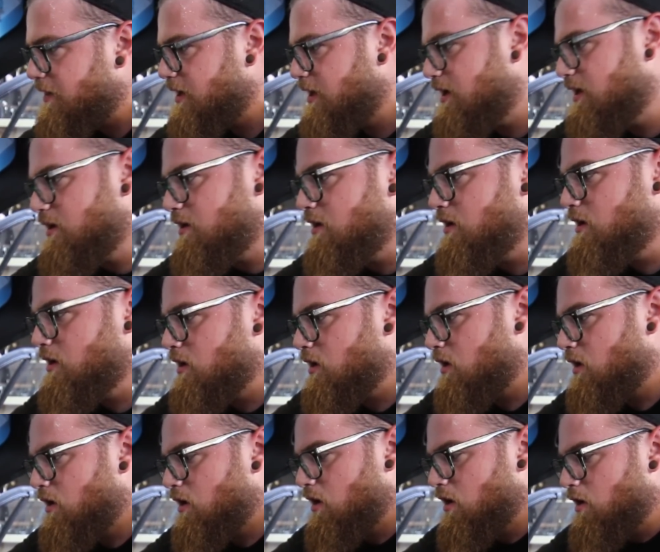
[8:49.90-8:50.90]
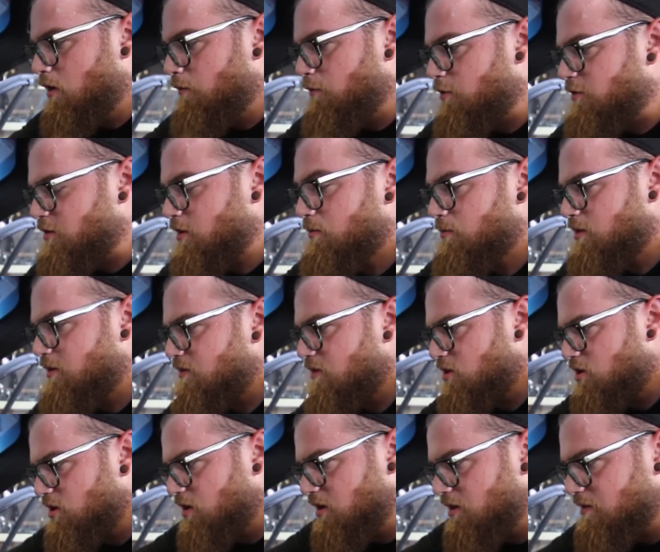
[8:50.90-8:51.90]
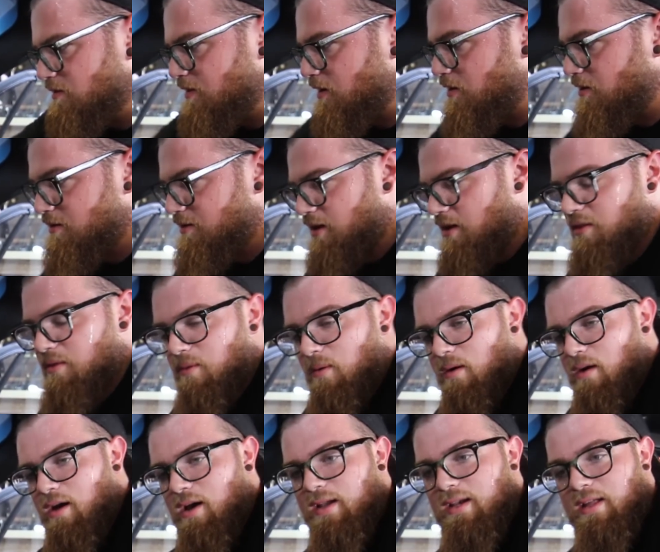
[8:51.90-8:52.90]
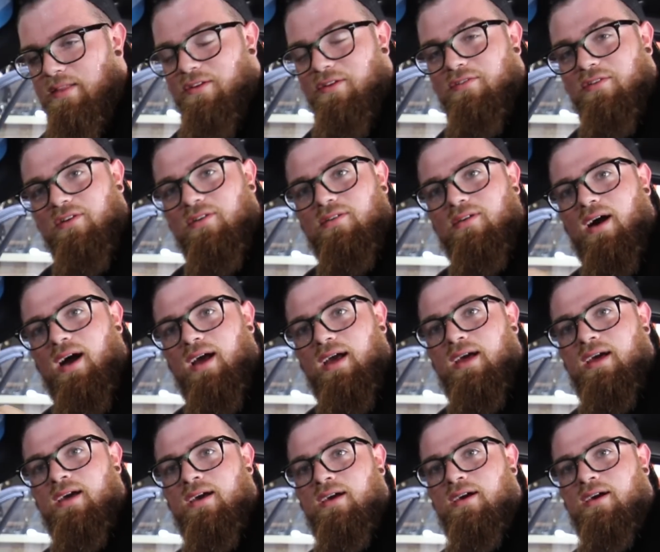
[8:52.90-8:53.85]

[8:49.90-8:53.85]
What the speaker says: then for some reason you need to sell it down the line, and there's a lot